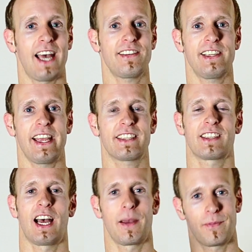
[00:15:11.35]
Until next
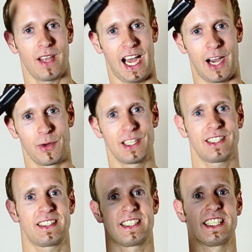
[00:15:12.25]
time, I will
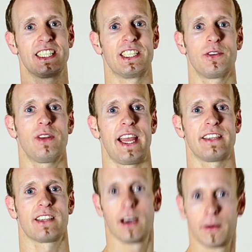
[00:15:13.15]
see you
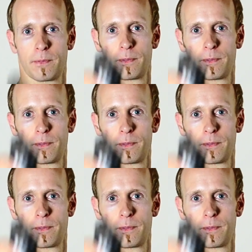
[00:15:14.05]
later.